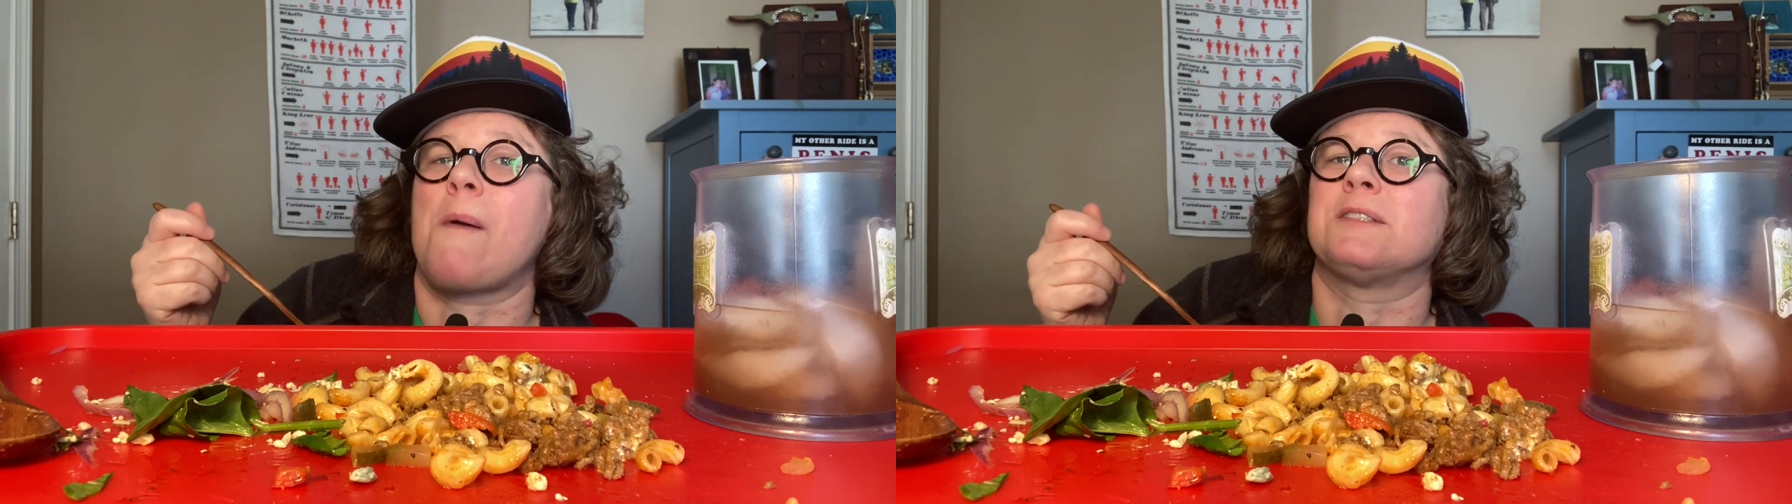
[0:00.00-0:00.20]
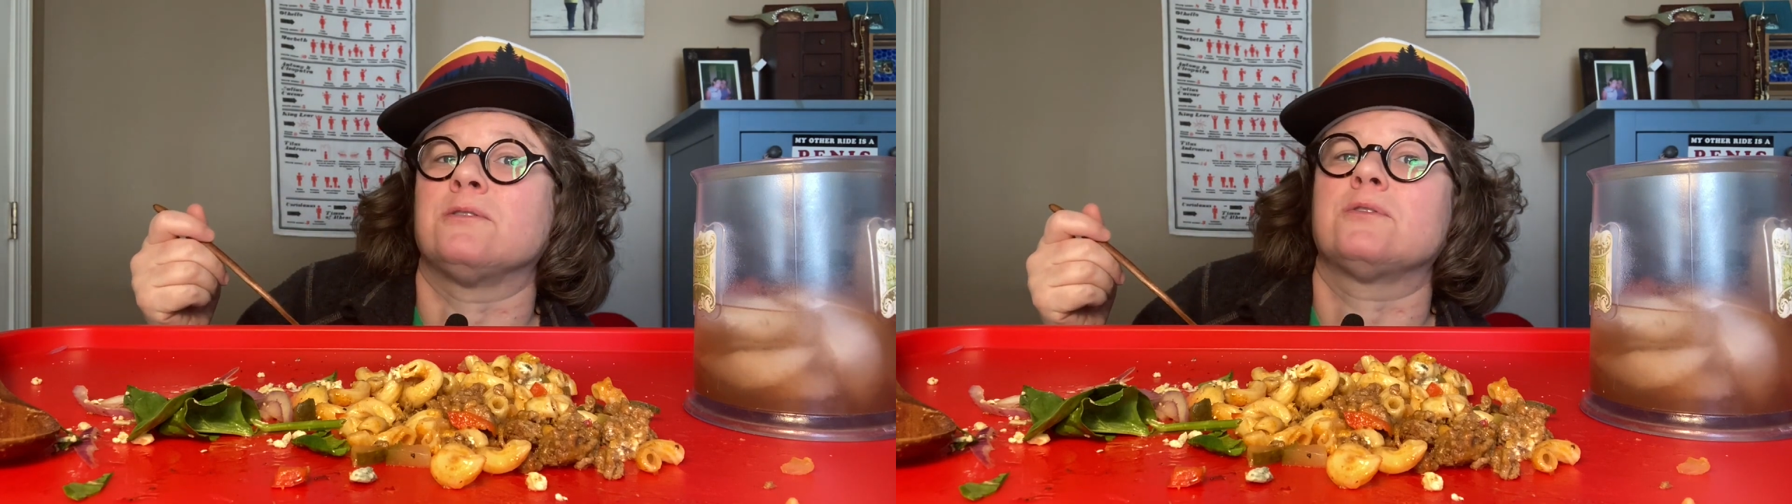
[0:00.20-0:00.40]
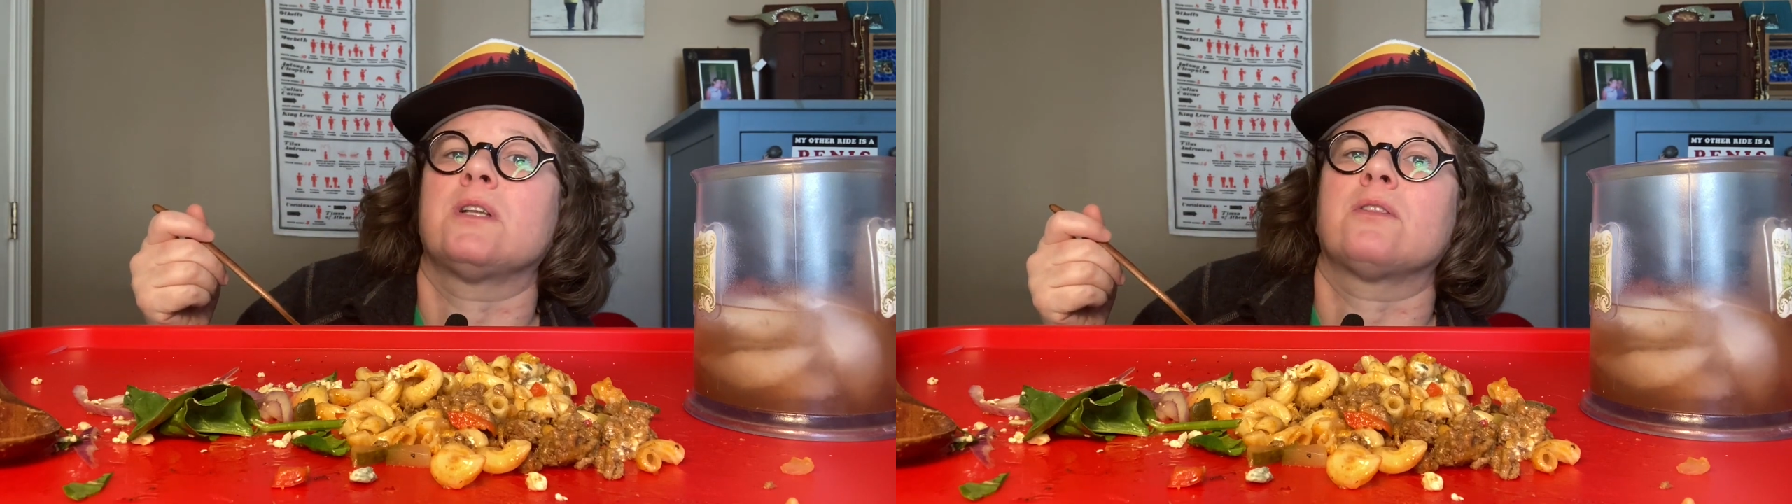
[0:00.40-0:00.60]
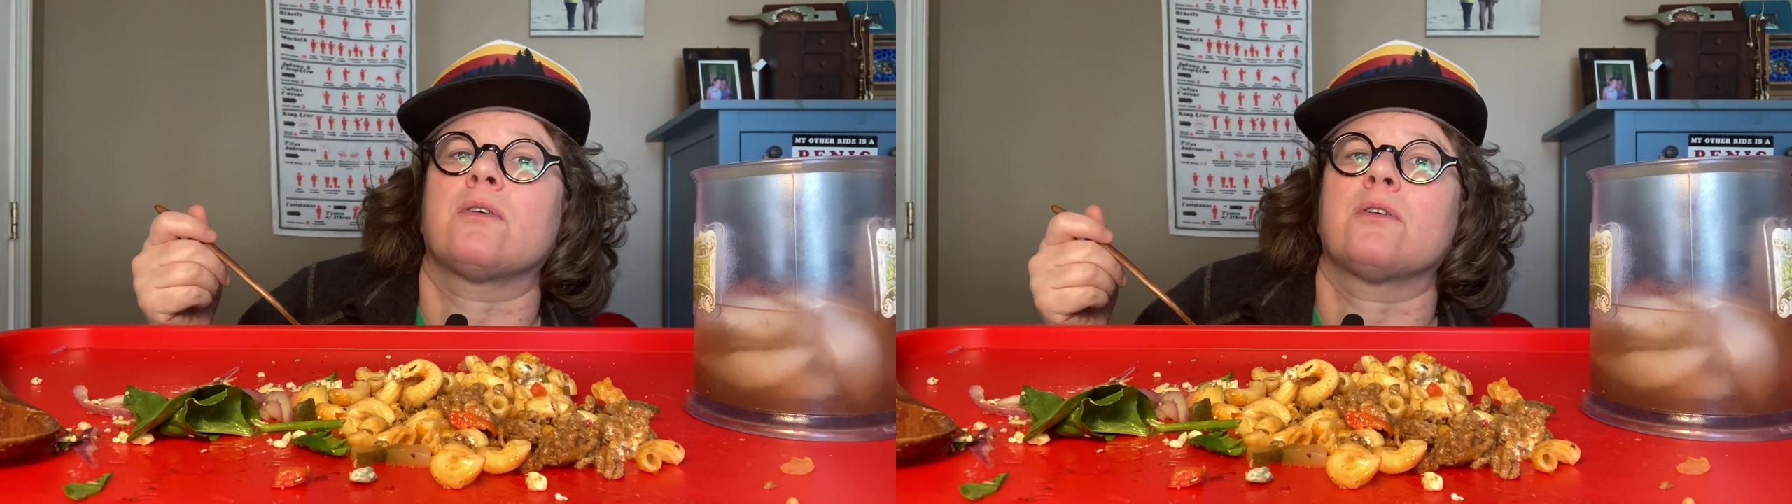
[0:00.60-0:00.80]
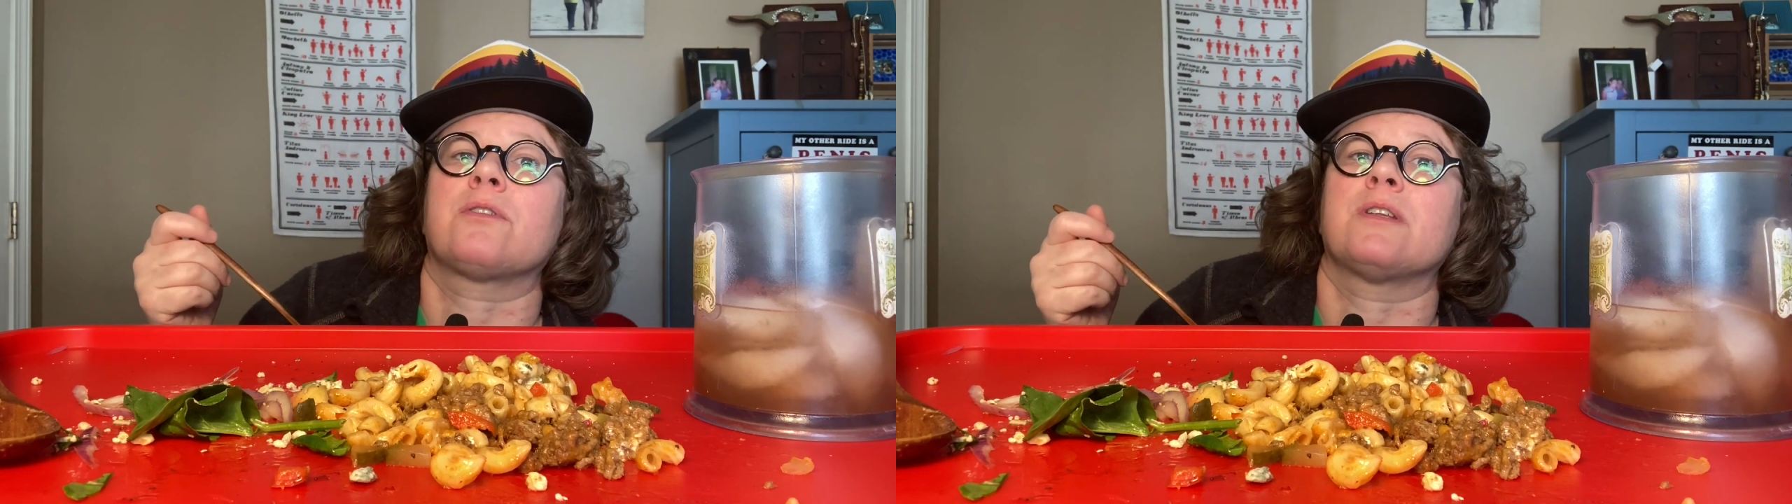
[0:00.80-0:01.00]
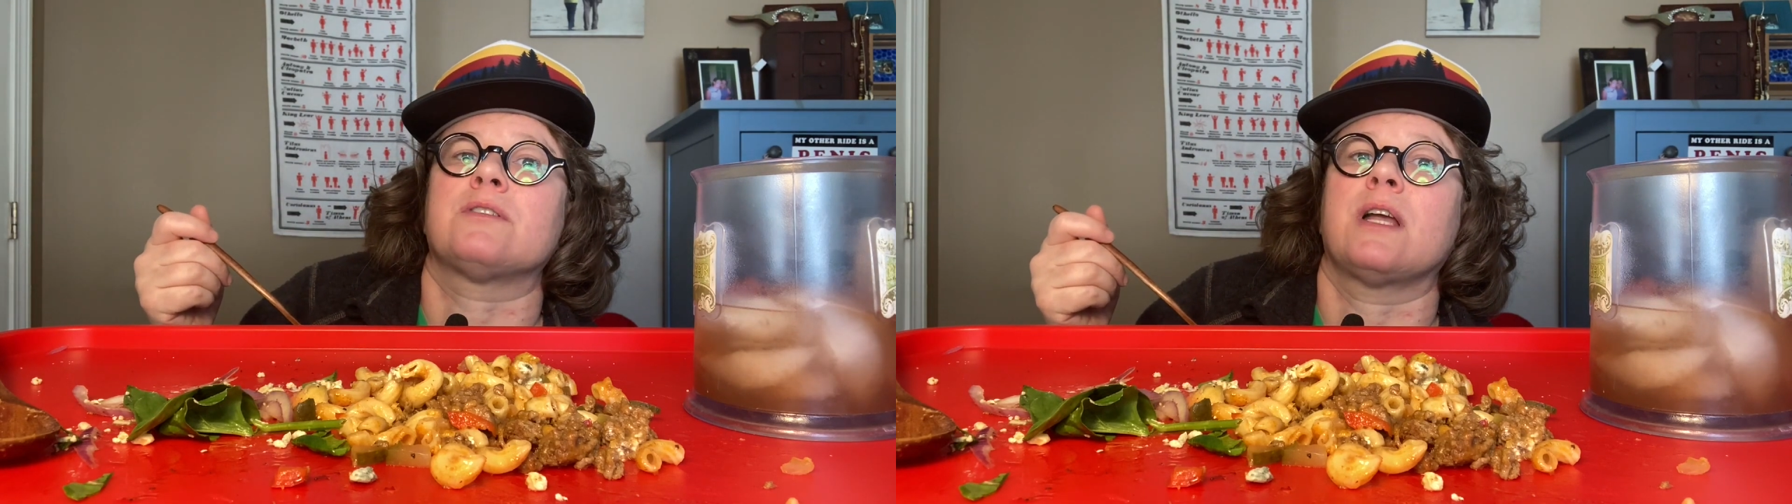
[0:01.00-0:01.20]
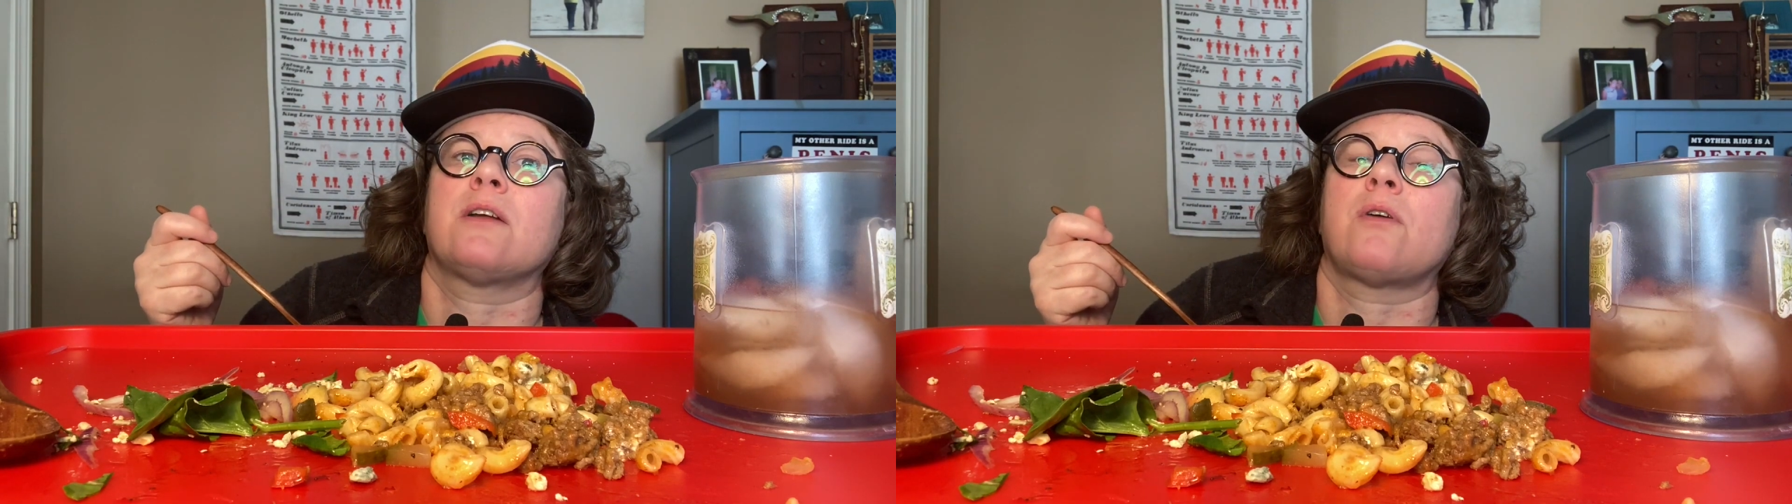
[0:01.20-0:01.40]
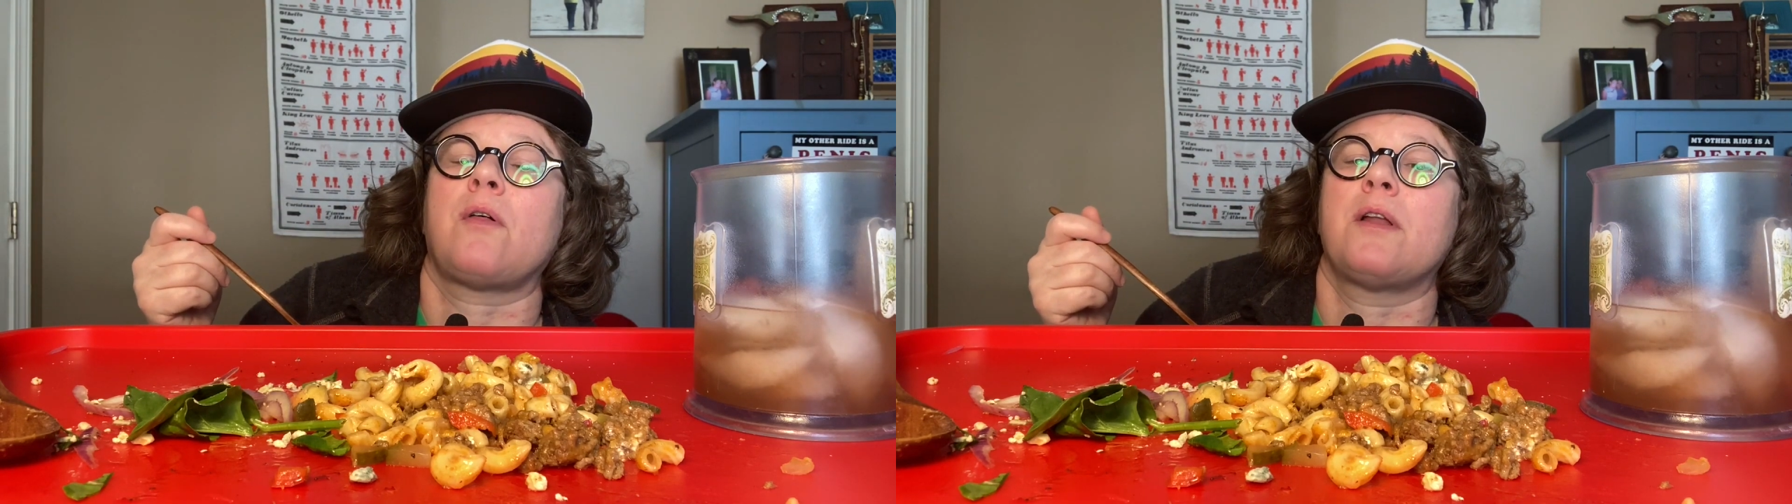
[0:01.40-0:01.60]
don't think the earth can take it all